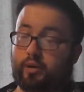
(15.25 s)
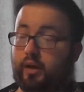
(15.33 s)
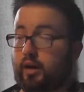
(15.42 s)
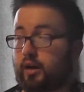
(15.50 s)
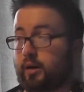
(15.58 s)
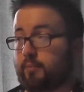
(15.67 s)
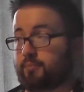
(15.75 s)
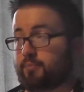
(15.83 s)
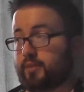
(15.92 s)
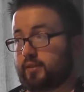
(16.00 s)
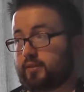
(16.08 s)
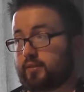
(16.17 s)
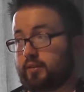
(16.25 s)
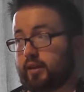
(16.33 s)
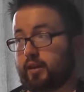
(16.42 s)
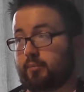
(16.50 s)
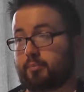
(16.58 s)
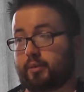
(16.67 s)
Um, this isn't
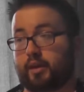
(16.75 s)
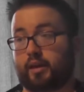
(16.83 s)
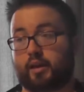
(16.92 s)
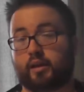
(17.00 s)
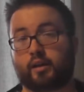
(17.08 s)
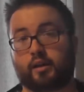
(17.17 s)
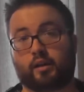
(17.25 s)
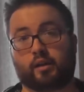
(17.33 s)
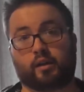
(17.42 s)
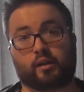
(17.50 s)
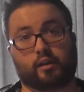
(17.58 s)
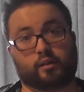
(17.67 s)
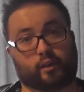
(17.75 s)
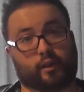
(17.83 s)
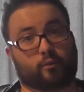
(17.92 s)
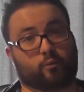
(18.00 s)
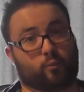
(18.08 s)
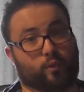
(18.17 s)
going to be
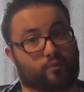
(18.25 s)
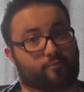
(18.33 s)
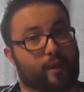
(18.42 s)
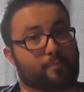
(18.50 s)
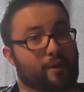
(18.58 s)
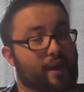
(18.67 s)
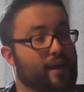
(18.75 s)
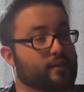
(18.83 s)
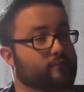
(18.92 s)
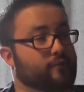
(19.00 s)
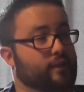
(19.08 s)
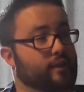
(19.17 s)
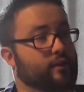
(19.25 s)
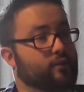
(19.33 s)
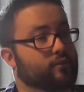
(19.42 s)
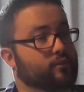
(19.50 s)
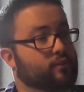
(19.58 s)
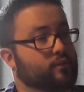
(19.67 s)
like one of my past
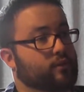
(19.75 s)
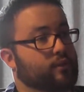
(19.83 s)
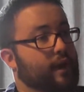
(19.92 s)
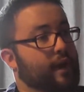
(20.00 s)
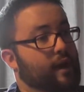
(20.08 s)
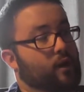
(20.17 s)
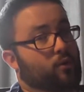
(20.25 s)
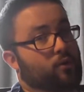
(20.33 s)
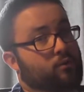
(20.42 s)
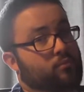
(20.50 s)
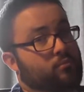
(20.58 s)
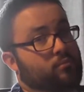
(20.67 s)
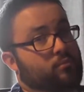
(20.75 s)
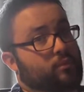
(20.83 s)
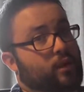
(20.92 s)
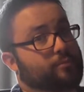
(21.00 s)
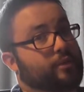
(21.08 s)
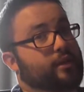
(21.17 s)
videos. Now,
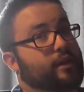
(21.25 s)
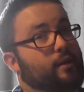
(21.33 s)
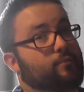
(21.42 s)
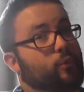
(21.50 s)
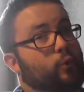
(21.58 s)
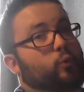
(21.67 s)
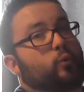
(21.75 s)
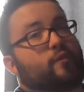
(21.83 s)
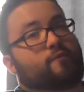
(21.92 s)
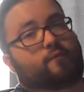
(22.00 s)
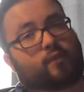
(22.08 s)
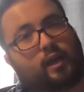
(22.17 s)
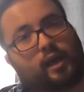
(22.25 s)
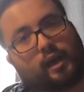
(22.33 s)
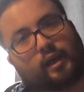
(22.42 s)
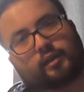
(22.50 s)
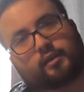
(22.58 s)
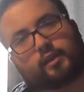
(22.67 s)
I'm going to get more to a
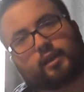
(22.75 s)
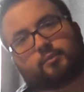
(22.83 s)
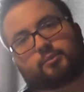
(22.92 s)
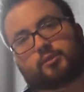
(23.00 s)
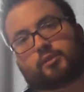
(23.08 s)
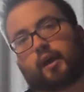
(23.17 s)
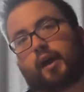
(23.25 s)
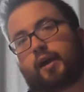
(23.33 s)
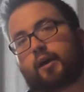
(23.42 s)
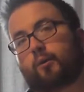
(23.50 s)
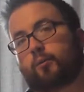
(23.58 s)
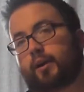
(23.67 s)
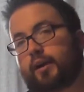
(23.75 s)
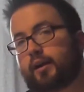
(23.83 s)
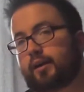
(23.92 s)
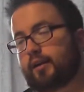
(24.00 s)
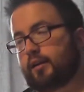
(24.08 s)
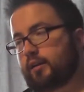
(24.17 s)
vlog type style
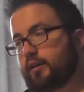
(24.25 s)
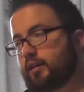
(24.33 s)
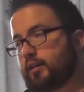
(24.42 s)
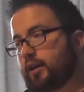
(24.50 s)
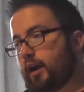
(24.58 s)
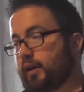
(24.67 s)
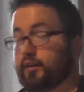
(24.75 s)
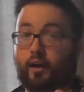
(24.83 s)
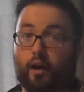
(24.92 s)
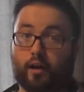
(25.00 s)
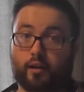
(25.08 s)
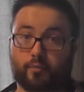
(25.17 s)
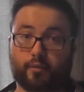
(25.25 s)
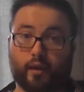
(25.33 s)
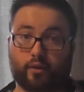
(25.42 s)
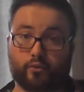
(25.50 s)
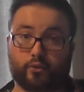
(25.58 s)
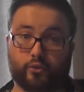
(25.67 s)
where I talk
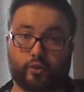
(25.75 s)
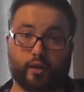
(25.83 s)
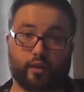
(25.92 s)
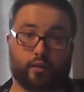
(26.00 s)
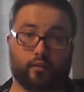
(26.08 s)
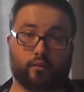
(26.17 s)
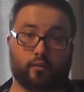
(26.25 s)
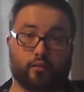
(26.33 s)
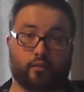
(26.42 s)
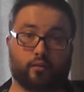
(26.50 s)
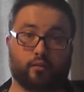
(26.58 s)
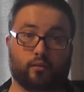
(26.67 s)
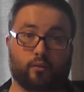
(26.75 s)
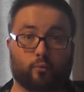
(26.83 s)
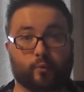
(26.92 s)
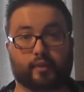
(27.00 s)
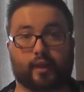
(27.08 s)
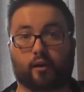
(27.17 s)
about shit
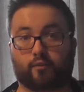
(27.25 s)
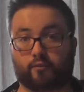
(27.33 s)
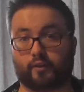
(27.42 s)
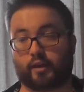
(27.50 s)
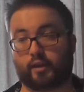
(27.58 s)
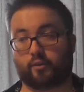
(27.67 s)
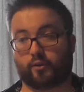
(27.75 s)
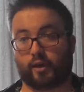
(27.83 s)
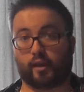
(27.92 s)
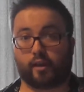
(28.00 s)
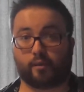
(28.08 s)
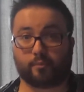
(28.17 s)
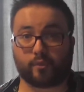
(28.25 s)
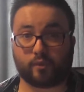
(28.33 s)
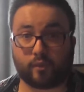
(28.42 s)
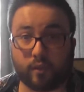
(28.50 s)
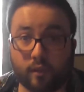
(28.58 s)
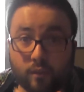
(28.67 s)
without video
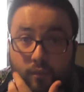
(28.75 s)
games.